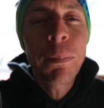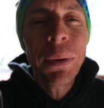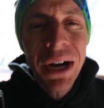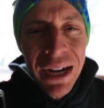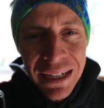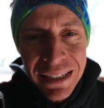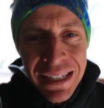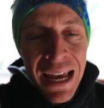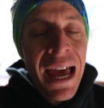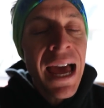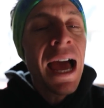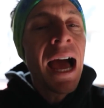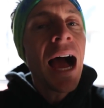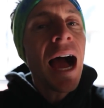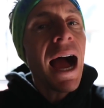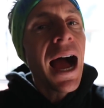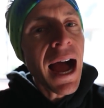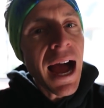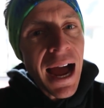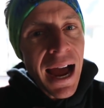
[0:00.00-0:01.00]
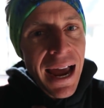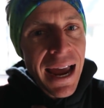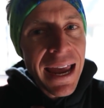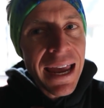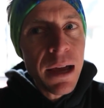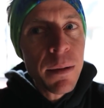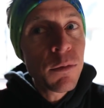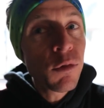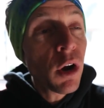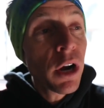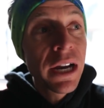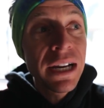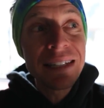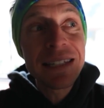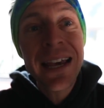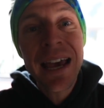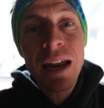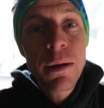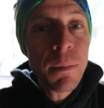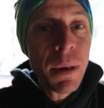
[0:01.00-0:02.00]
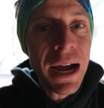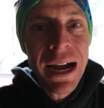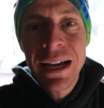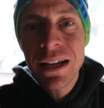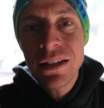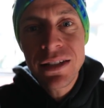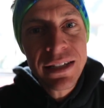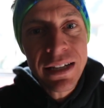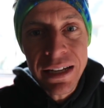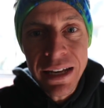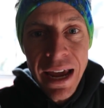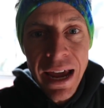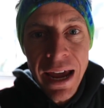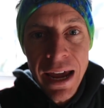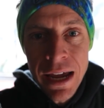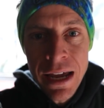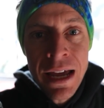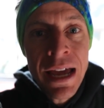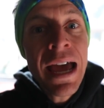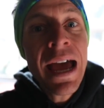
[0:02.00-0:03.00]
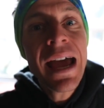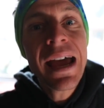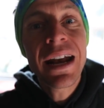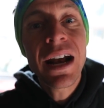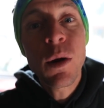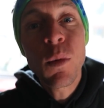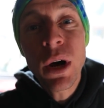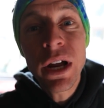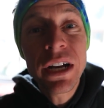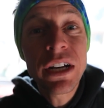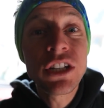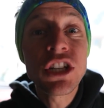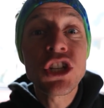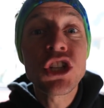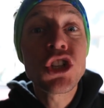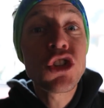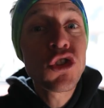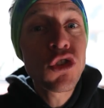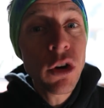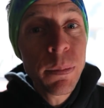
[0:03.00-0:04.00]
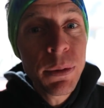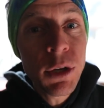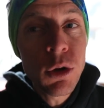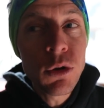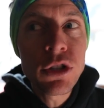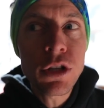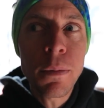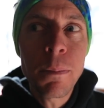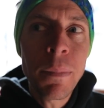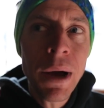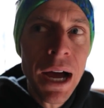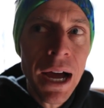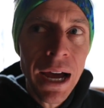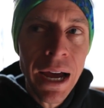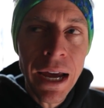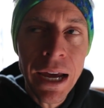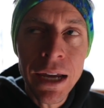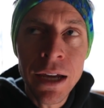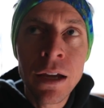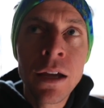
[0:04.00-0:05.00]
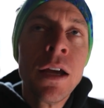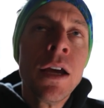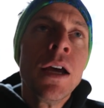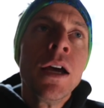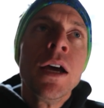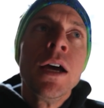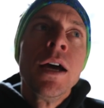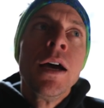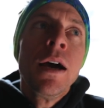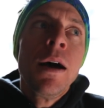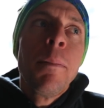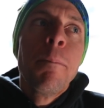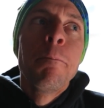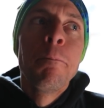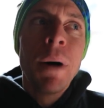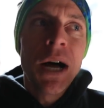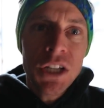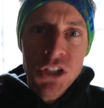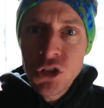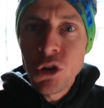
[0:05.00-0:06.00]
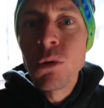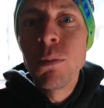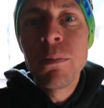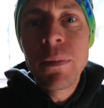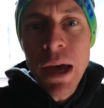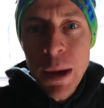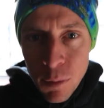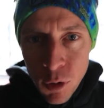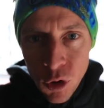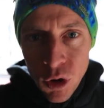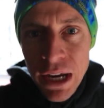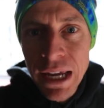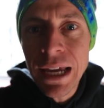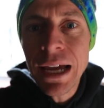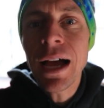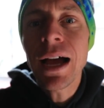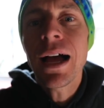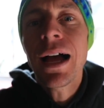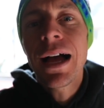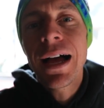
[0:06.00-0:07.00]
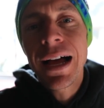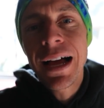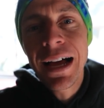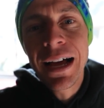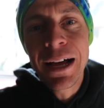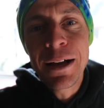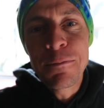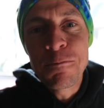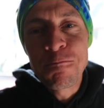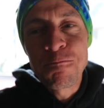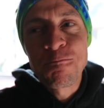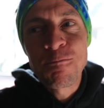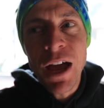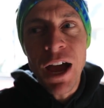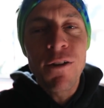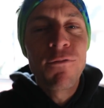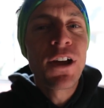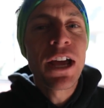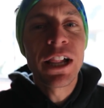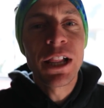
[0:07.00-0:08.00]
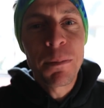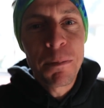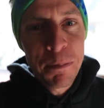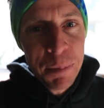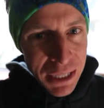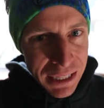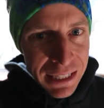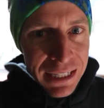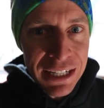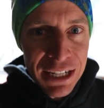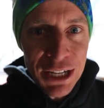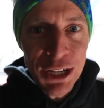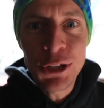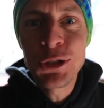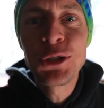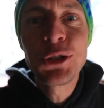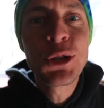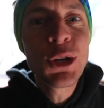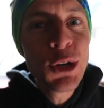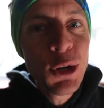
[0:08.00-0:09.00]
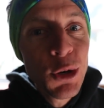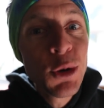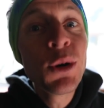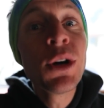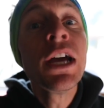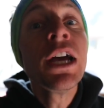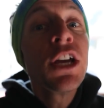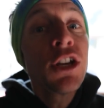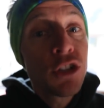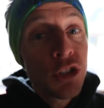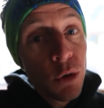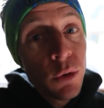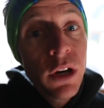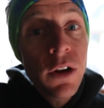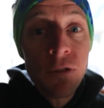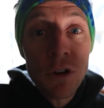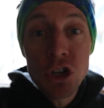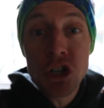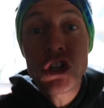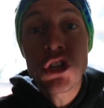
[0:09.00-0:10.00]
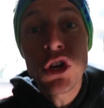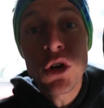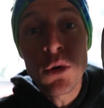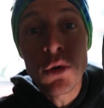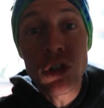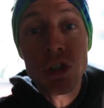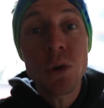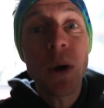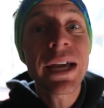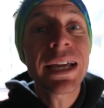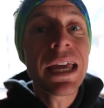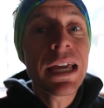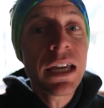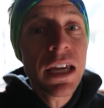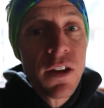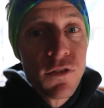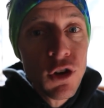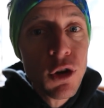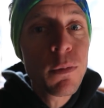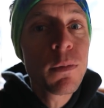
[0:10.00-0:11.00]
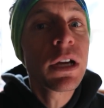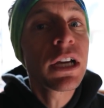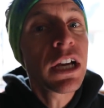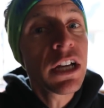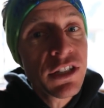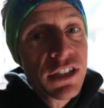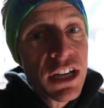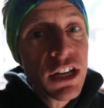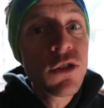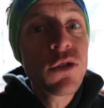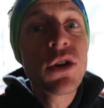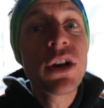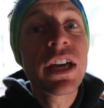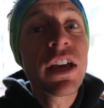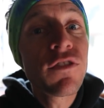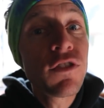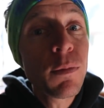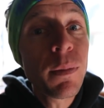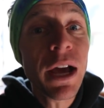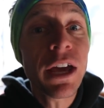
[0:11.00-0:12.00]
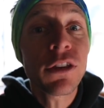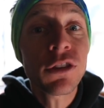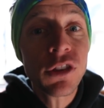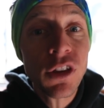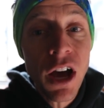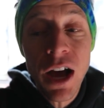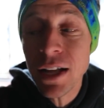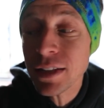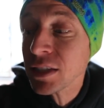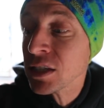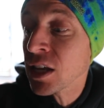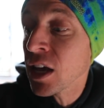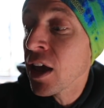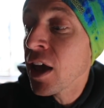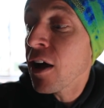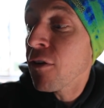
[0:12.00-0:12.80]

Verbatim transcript: But I am running 10 miles today, and I want to distribute my muscle memory um, availability to two different shoes so I can give you continue to give you my thoughts